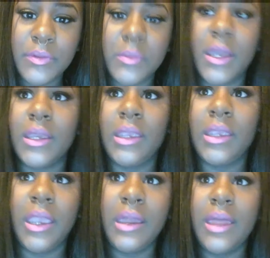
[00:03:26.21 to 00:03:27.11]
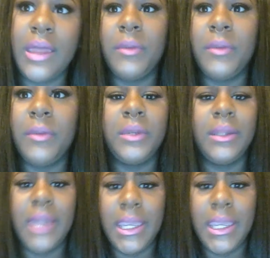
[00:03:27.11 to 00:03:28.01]
Like, yeah, a lot of people didn't
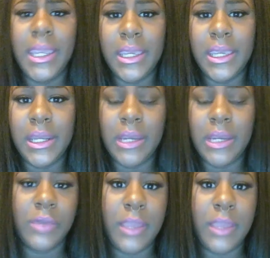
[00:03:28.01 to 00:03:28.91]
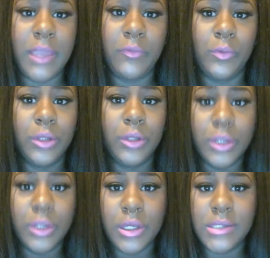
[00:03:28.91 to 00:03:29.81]
like it, and everyone gave me weird
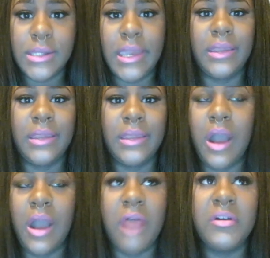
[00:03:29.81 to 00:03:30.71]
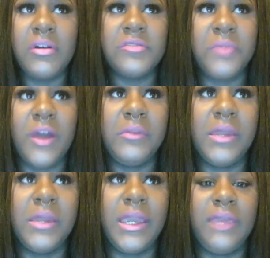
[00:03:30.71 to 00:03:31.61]
looks, and like always would bother me,
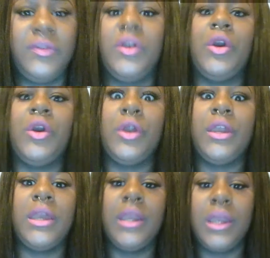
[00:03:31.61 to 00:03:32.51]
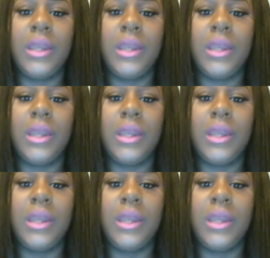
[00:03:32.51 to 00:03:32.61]
like if it hurted, and